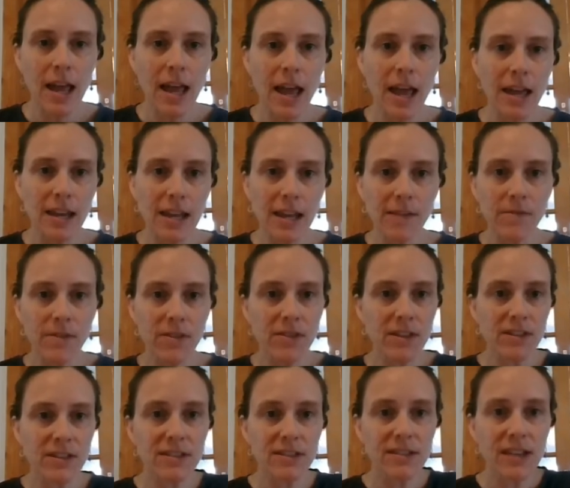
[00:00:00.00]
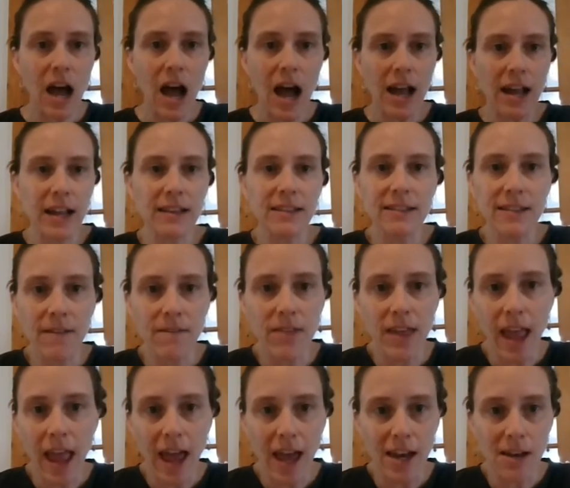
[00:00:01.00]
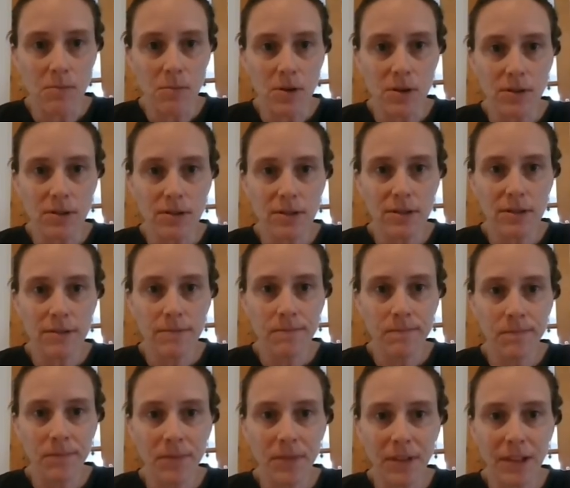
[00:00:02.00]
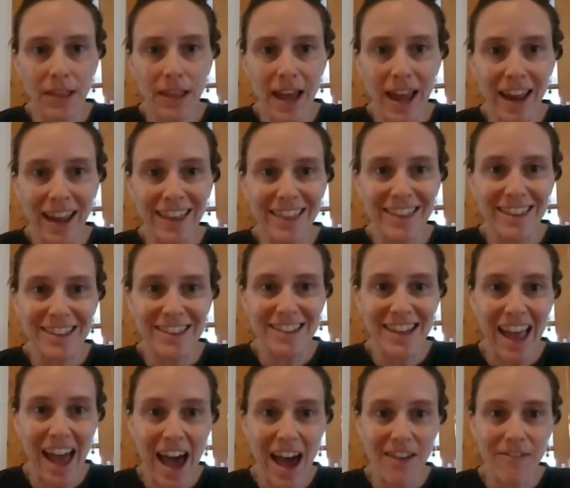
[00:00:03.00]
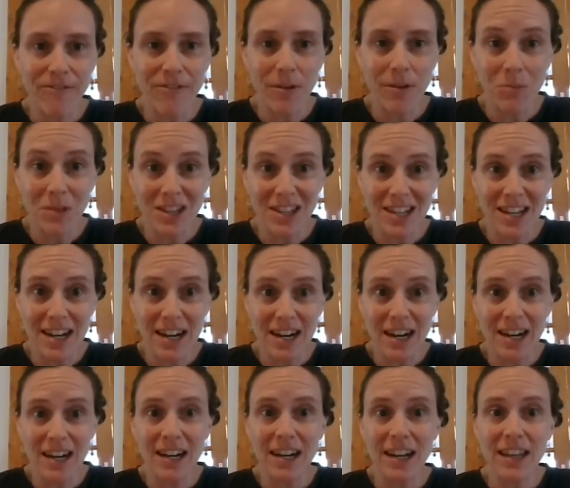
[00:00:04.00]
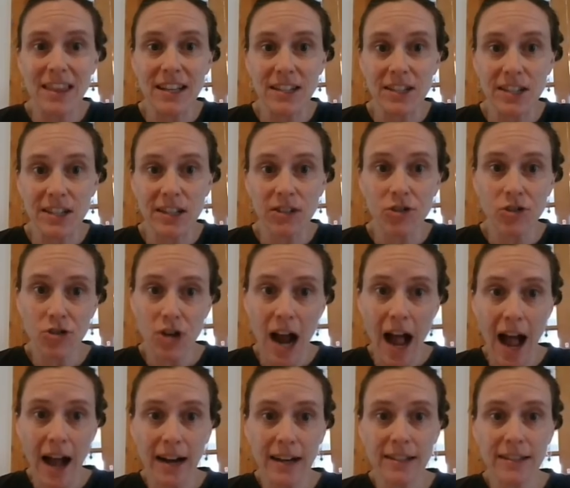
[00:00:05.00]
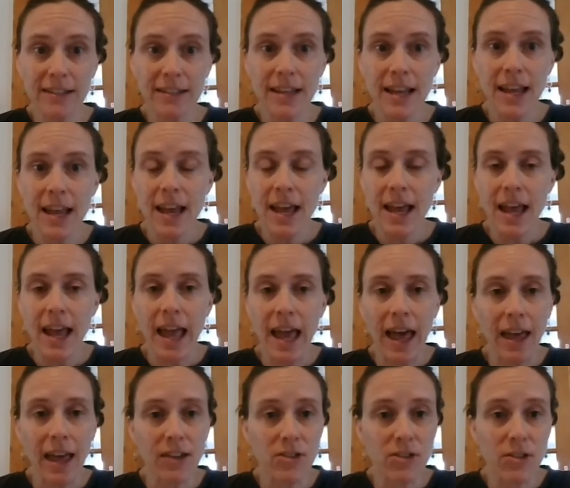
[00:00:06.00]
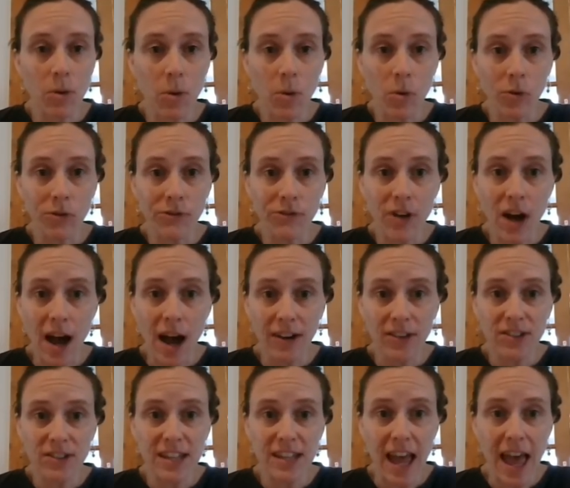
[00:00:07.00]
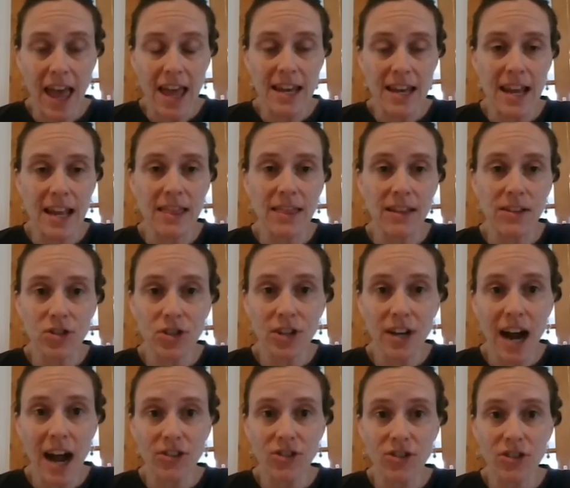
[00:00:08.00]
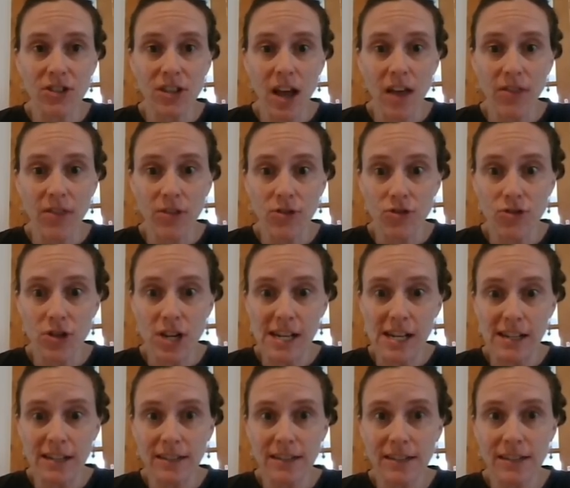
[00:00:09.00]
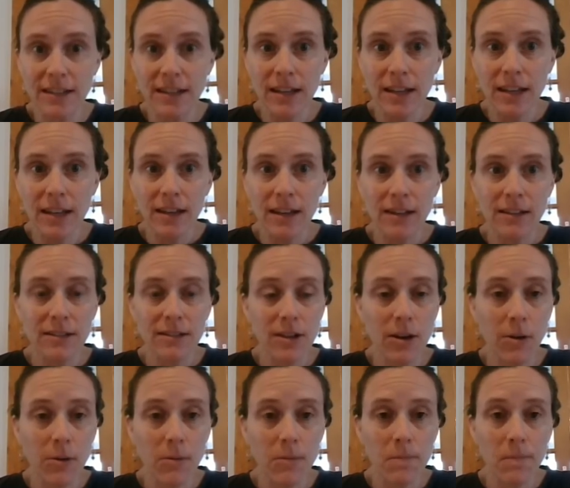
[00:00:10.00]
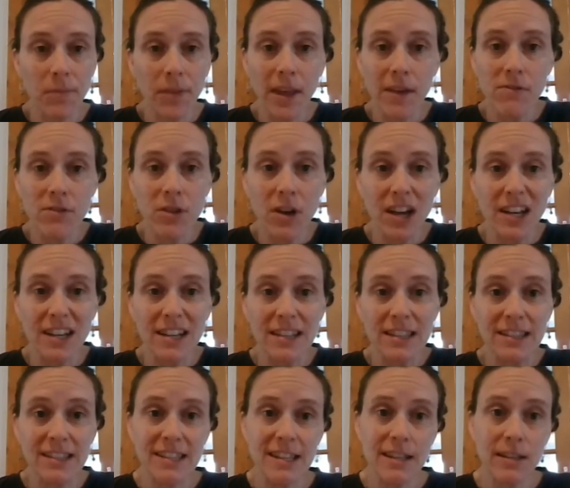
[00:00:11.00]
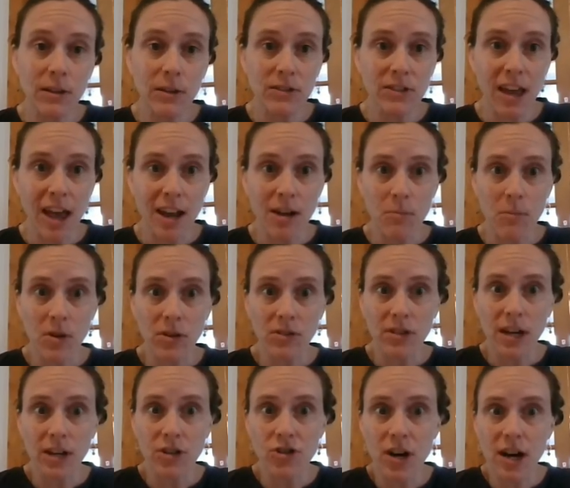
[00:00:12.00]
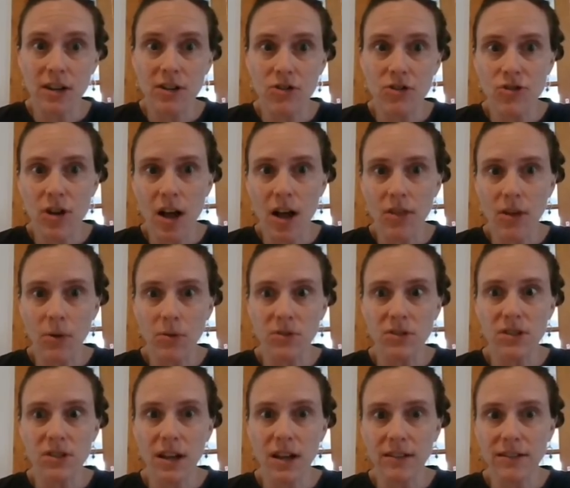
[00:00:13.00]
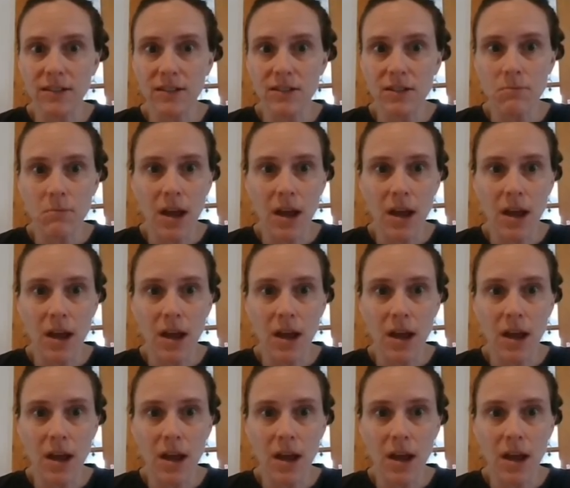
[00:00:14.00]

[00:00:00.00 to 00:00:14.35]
and even the signs of the animals, like the scat from the deer and the deer tracks and the old fox den and the scratches on the trees. So even though I didn't see those animals, I tried to draw those things into my